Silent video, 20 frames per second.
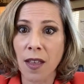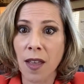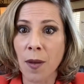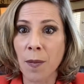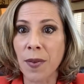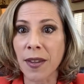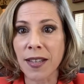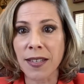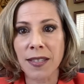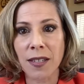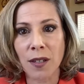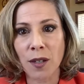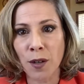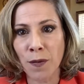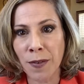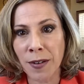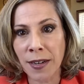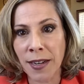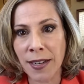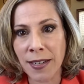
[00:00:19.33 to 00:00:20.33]
Because the
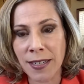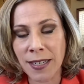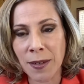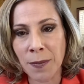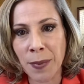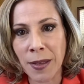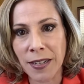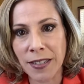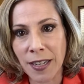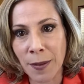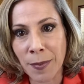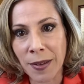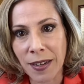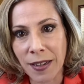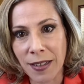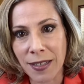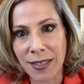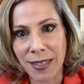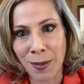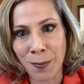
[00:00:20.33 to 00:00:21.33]
COVID-19 pandemic
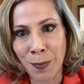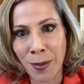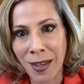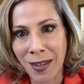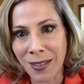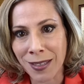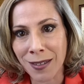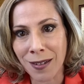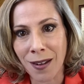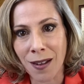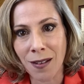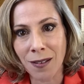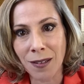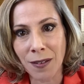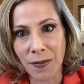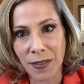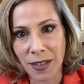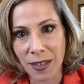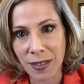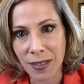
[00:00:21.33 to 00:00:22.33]
has impacted all of
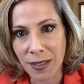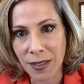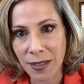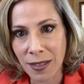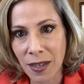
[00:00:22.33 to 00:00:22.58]
us.